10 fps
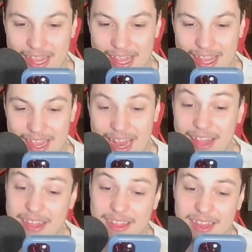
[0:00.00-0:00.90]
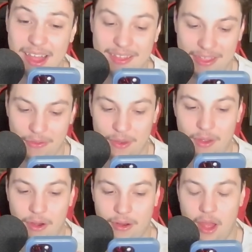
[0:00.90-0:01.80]
And at least it does kill the
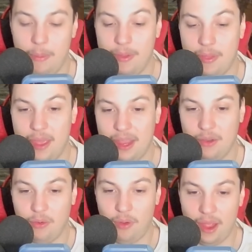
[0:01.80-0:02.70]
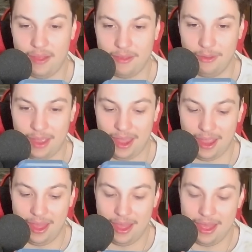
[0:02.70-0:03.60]
Dark Goblin, thank Christ, okay?
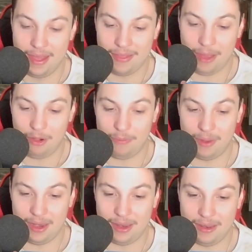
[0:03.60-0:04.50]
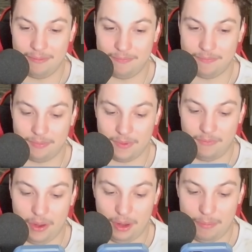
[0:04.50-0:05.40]
That would have been
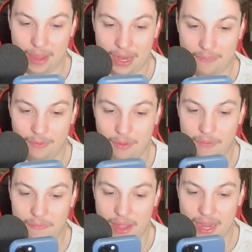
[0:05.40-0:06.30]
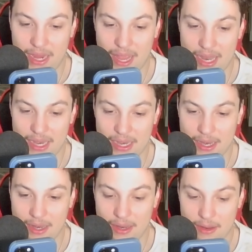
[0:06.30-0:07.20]
very painful if I
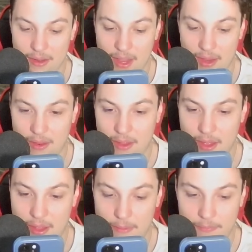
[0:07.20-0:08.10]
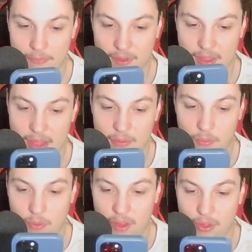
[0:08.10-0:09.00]
hadn't. Okay, this guy's
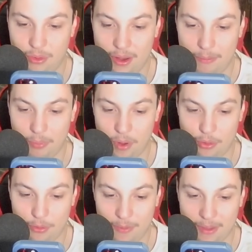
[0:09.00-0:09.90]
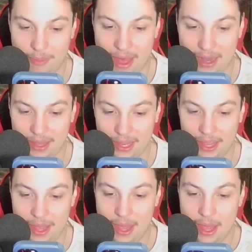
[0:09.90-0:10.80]
really trying to pressure me badly,
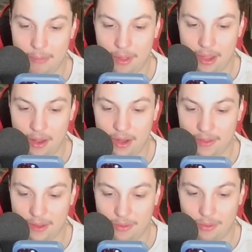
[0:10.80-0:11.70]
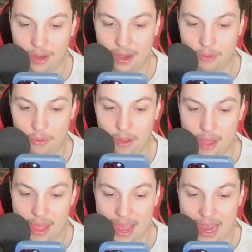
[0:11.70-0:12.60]
but honestly, Tornado
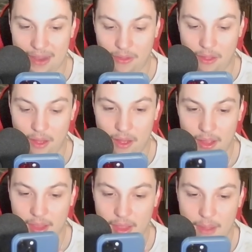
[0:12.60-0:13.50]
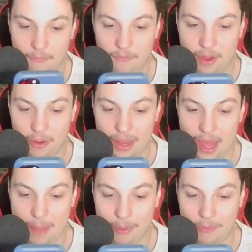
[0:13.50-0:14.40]
and Log, I'm very
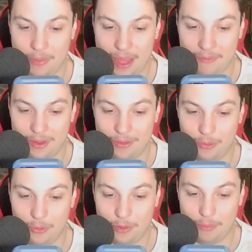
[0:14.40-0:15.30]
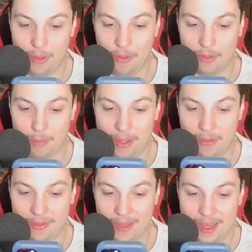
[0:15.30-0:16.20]
happy with having 2 small
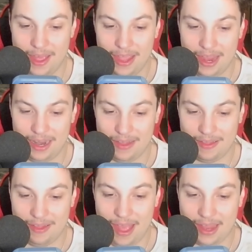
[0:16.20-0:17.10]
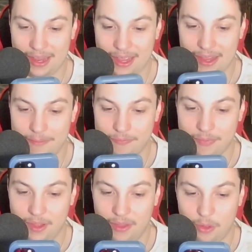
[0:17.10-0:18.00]
spells in this deck.
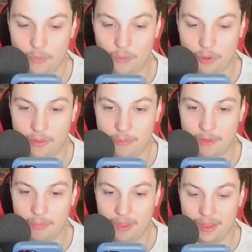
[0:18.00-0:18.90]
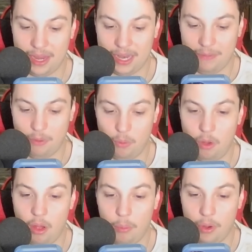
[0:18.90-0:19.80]
Let's go for some Split Lane Evo
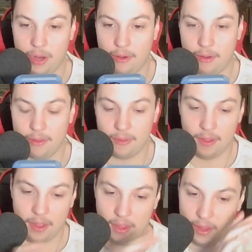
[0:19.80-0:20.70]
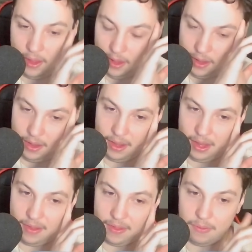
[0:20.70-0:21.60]
Wall Breakers
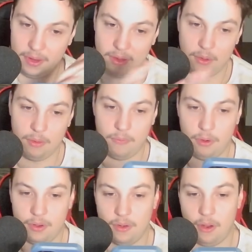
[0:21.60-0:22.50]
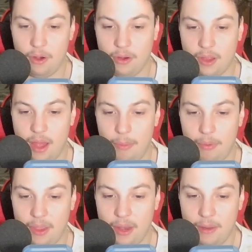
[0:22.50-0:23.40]
and see what he goes for. Dark
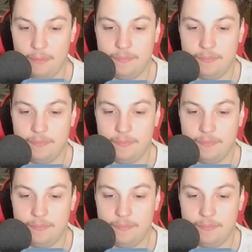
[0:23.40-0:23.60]
Goblin.